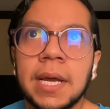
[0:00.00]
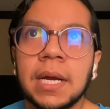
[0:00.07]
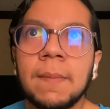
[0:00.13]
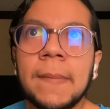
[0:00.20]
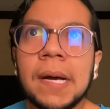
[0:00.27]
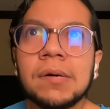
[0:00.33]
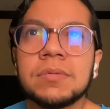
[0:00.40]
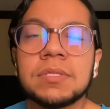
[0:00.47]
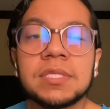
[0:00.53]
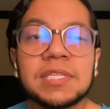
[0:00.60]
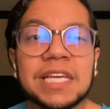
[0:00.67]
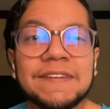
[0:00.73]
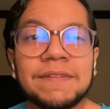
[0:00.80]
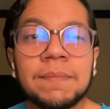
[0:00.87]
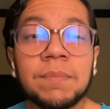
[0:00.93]
about
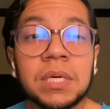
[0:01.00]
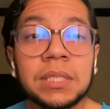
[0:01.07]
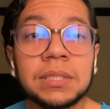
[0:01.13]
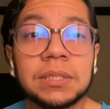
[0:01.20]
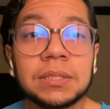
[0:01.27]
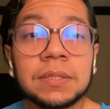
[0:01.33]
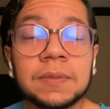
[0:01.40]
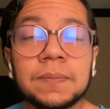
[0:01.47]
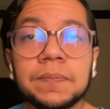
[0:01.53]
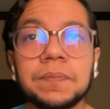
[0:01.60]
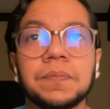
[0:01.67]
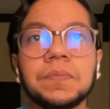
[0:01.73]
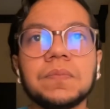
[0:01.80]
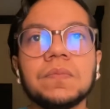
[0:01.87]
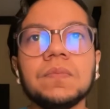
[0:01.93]
7 months,
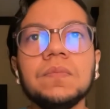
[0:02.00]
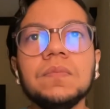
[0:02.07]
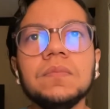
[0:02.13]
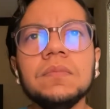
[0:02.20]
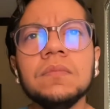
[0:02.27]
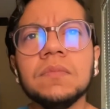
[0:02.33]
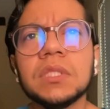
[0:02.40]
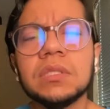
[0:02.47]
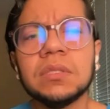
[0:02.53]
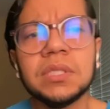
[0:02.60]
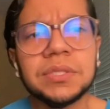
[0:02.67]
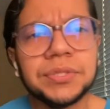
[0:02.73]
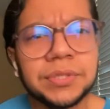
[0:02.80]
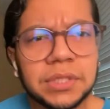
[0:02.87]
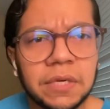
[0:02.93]

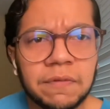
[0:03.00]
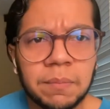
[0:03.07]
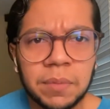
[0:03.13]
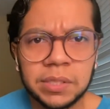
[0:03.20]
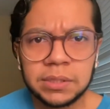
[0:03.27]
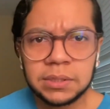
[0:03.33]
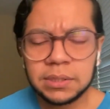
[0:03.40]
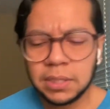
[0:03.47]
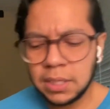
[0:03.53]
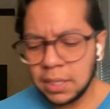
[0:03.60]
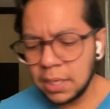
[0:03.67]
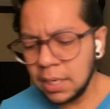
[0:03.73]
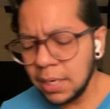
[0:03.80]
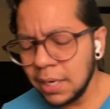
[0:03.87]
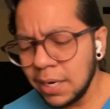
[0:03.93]
6 or 7 months,
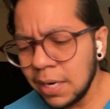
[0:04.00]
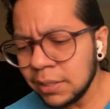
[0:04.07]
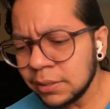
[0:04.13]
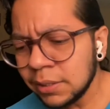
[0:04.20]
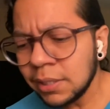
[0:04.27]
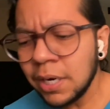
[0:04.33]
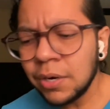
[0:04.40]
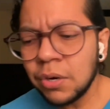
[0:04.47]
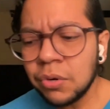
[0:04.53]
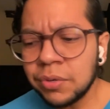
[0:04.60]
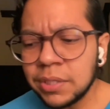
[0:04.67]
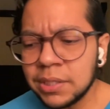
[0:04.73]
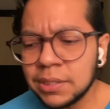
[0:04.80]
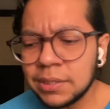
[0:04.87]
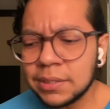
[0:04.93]
until I
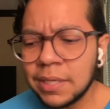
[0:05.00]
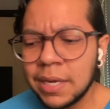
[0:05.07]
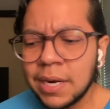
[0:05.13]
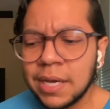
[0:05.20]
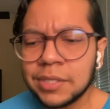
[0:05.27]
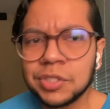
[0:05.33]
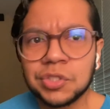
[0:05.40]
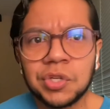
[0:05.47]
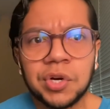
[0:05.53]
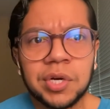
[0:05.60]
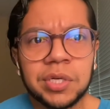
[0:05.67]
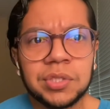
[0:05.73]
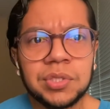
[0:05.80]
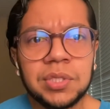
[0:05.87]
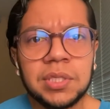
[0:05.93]
noticed that I
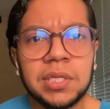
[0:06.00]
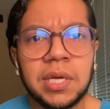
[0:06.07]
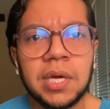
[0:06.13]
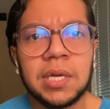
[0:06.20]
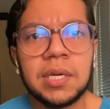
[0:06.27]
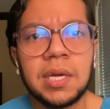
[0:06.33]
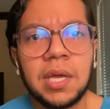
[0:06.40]
started to get